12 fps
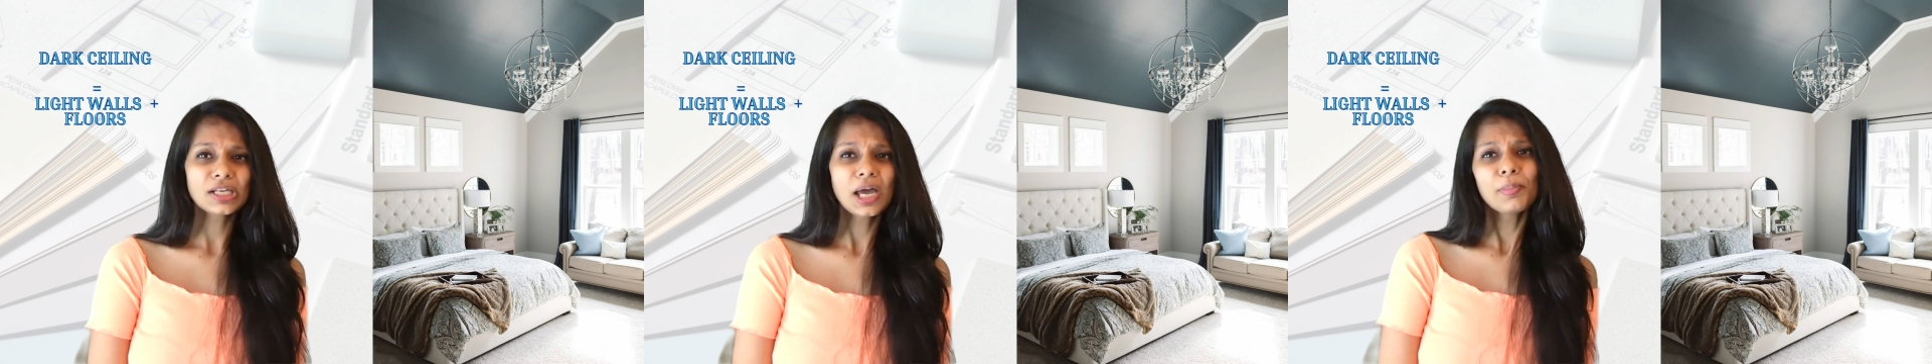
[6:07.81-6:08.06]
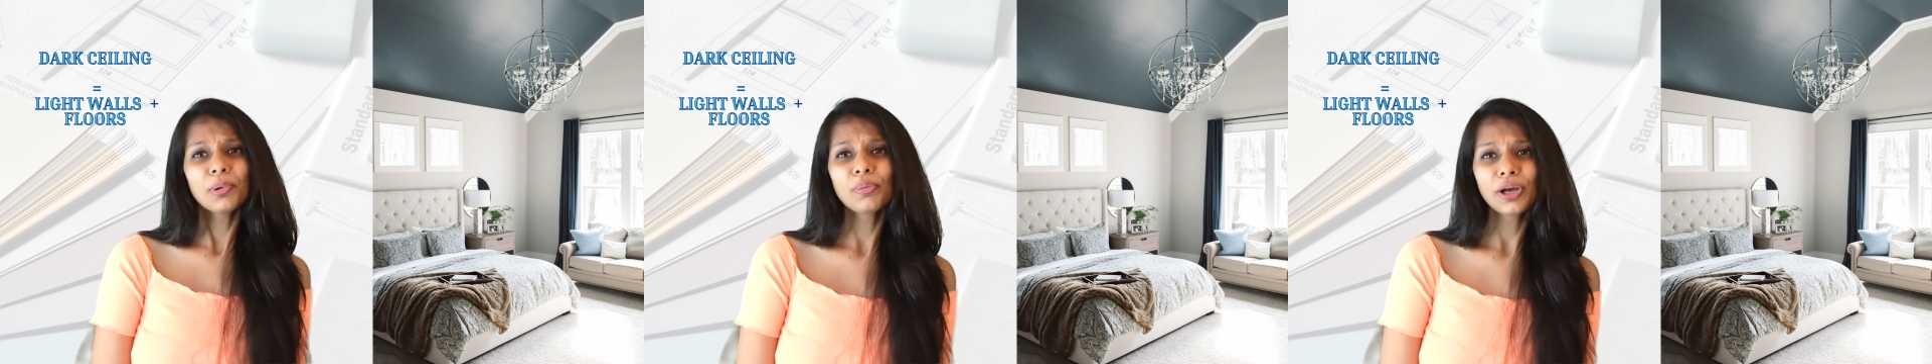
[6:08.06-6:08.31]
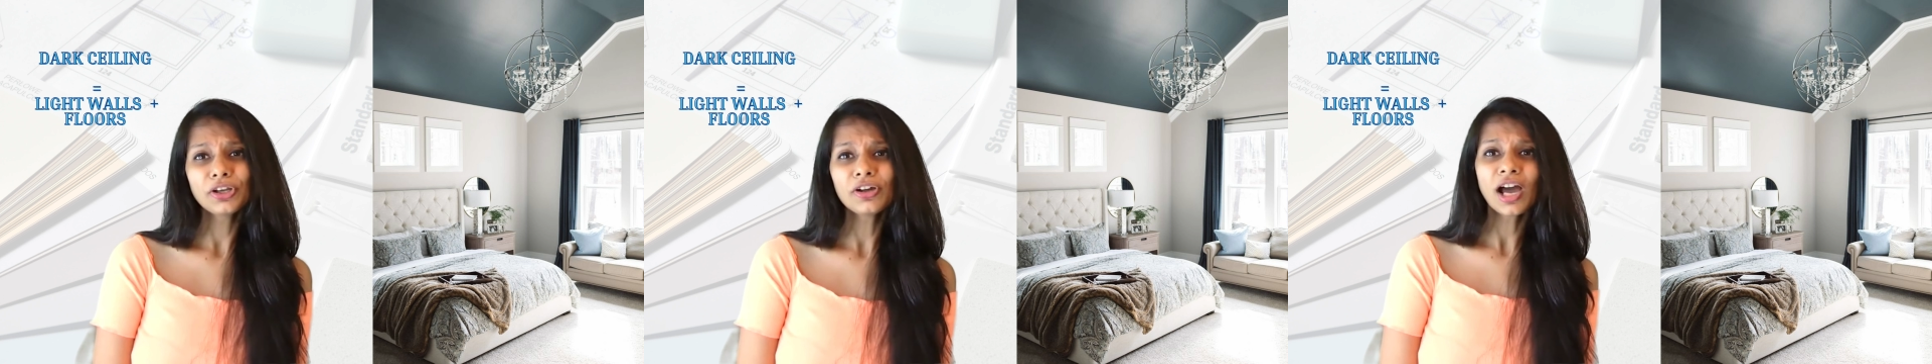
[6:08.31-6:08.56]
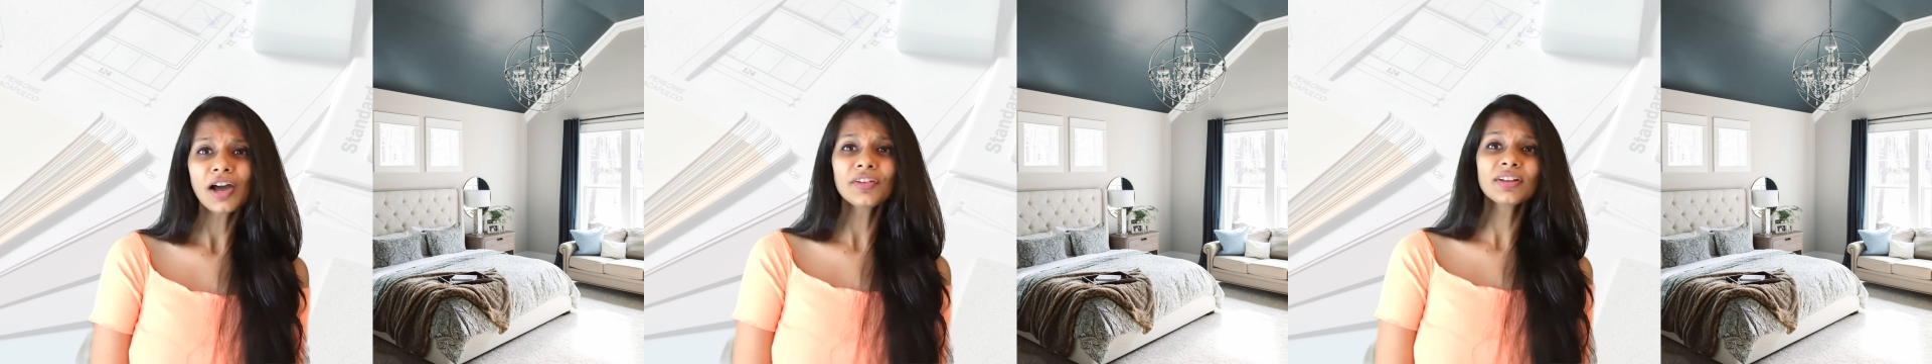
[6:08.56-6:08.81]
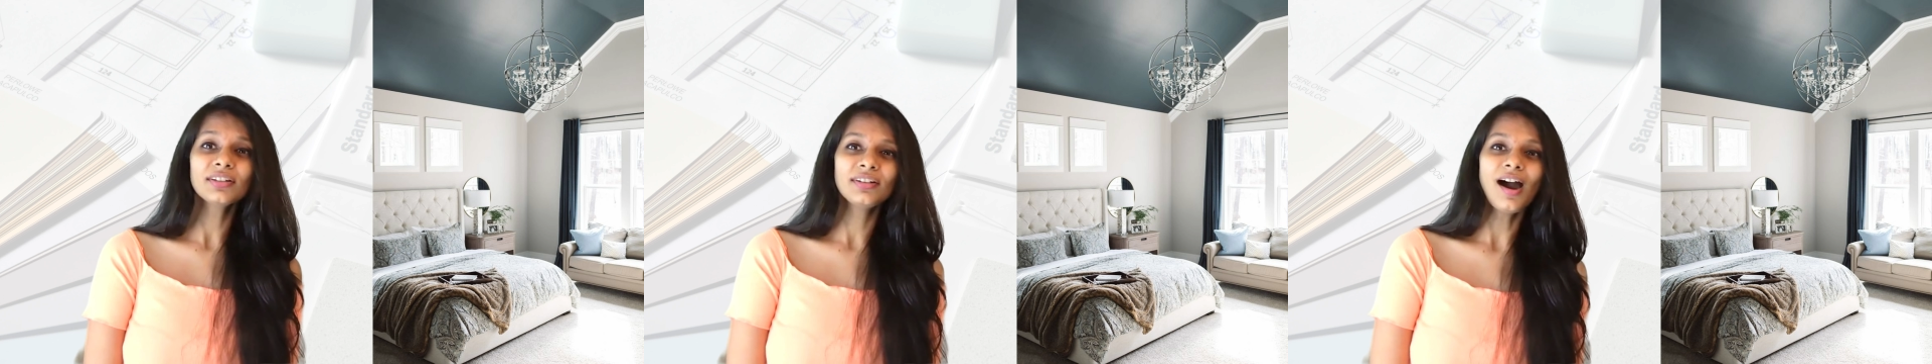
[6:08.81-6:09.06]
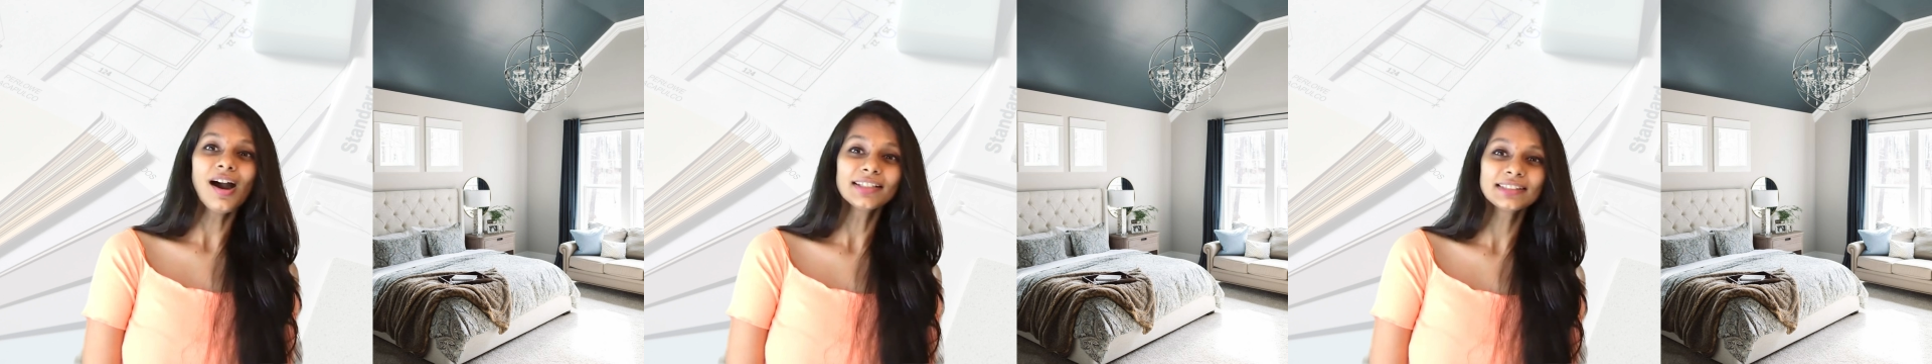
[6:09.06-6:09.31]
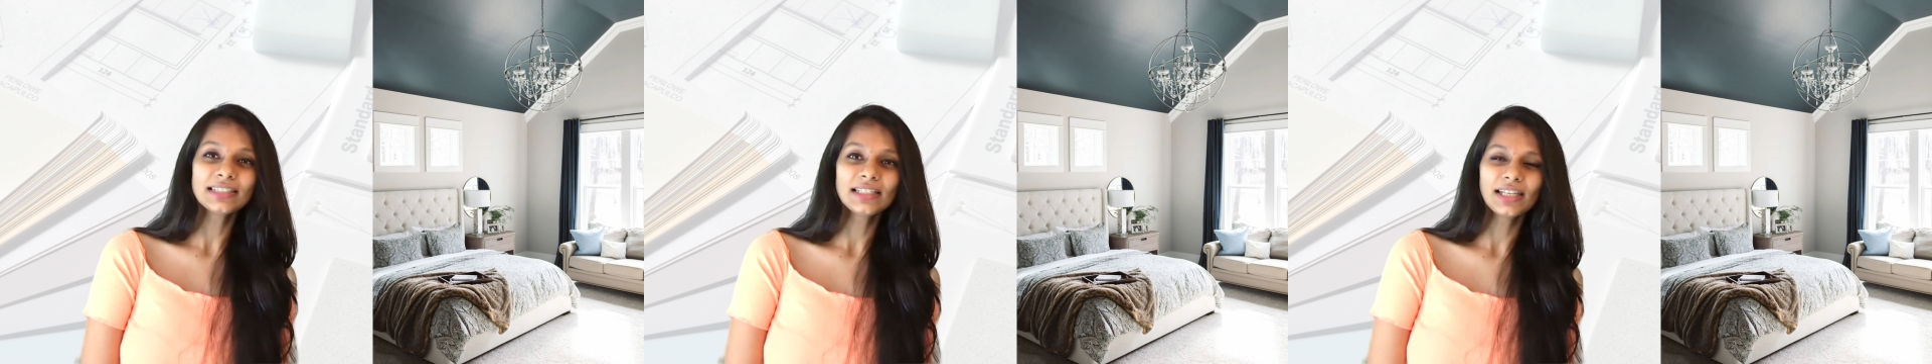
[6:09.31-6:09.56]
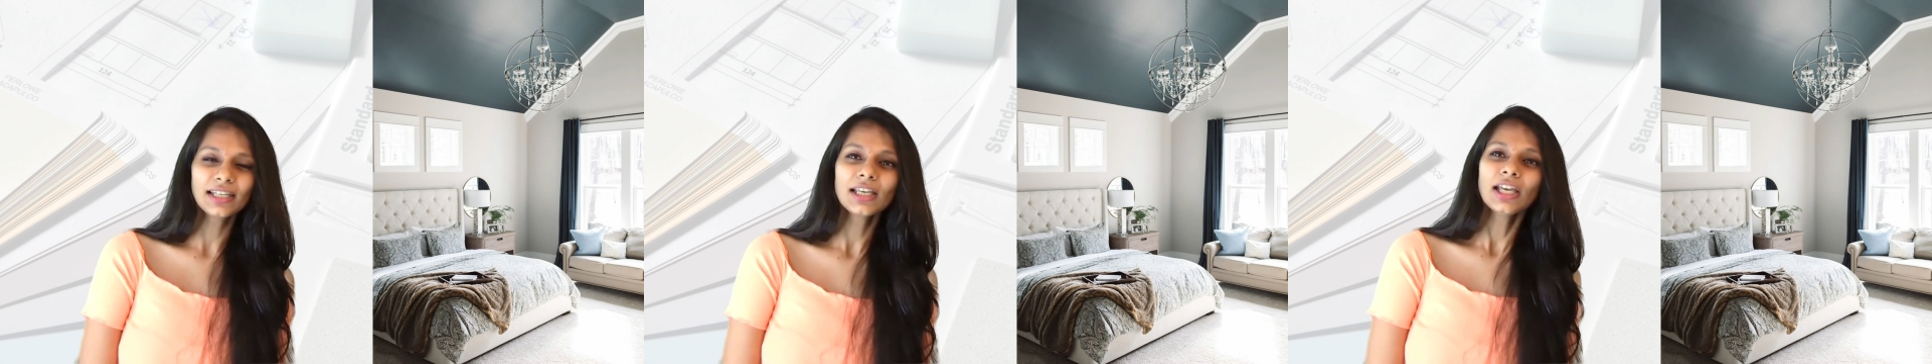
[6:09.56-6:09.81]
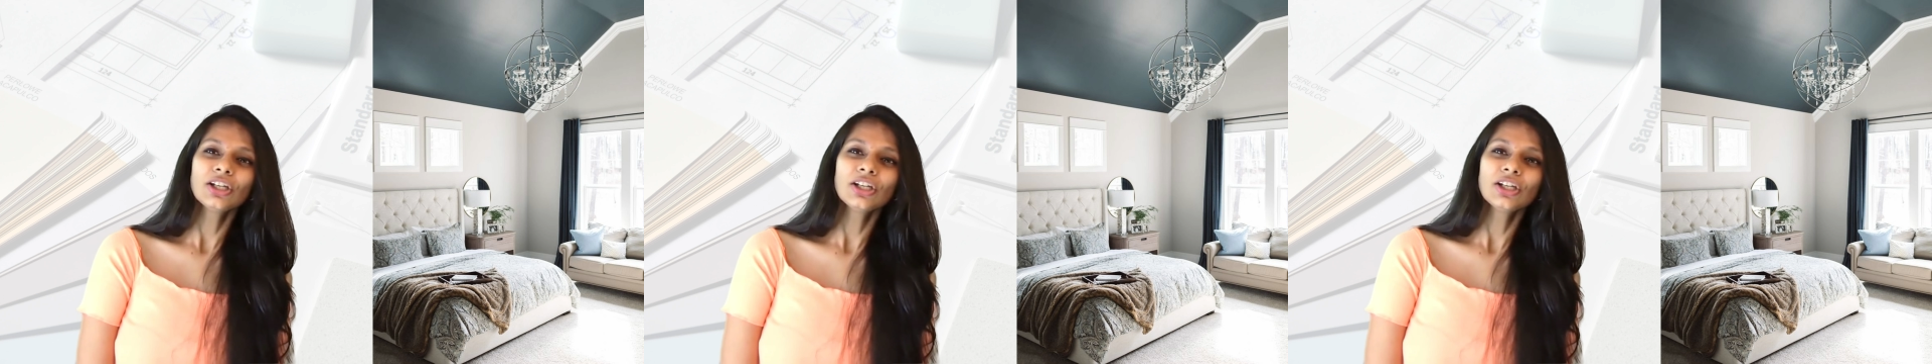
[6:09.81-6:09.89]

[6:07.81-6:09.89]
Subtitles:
But when you're having a dark ceiling,